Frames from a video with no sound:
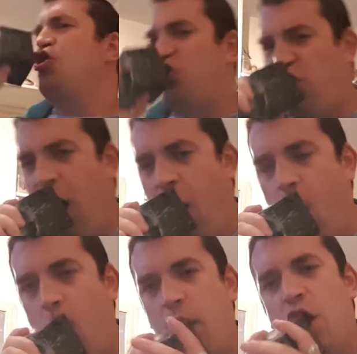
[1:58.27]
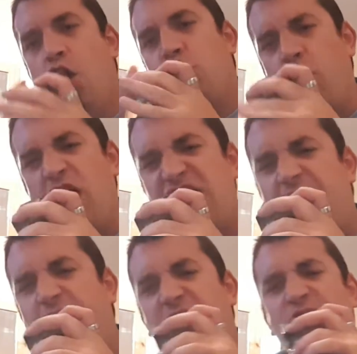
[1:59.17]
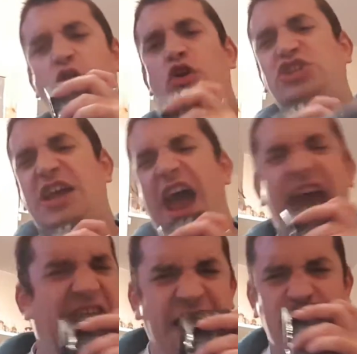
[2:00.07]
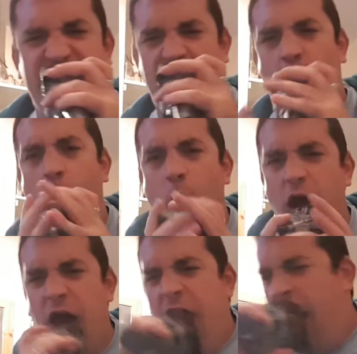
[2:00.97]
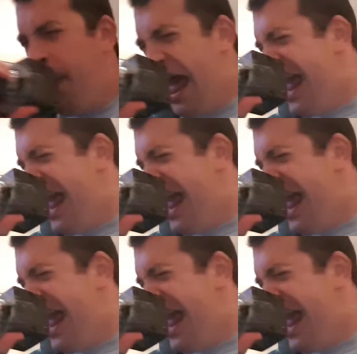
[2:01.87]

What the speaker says: So, do yourself a favour and go check out every single one of my